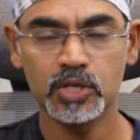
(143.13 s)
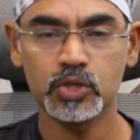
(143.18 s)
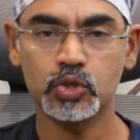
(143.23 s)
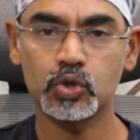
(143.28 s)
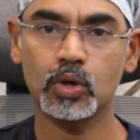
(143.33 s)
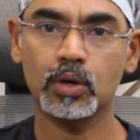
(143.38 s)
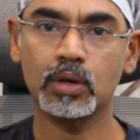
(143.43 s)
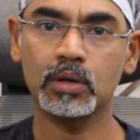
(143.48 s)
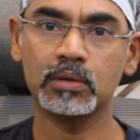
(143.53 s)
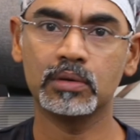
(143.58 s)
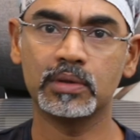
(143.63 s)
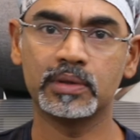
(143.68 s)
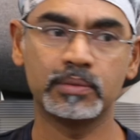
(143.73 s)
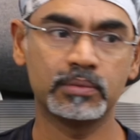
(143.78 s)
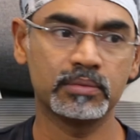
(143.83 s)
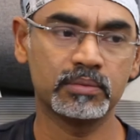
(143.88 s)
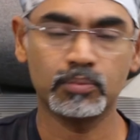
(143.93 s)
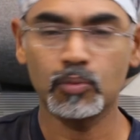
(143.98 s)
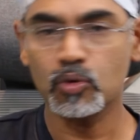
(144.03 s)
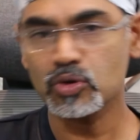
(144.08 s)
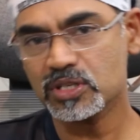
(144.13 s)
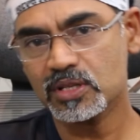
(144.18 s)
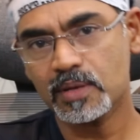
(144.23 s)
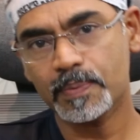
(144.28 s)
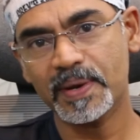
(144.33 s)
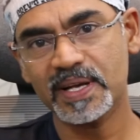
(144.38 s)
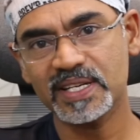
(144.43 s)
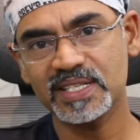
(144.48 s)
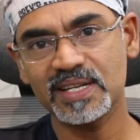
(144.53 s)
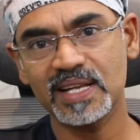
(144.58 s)
So most of
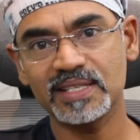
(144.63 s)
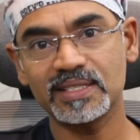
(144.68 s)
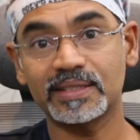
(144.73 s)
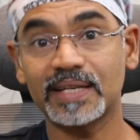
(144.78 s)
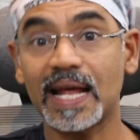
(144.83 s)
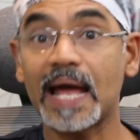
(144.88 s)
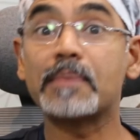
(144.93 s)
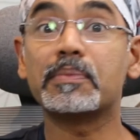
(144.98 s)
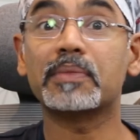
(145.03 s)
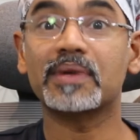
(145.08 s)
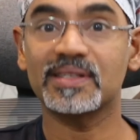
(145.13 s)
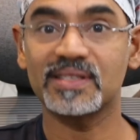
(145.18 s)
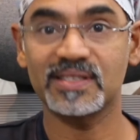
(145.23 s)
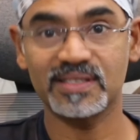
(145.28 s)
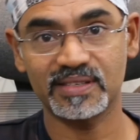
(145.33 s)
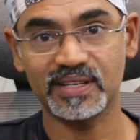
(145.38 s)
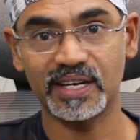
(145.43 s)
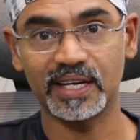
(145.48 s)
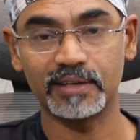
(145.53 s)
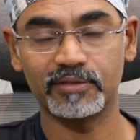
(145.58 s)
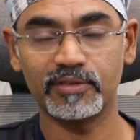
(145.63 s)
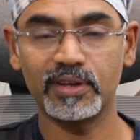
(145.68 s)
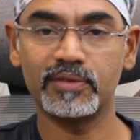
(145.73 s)
the patient has a time constraint.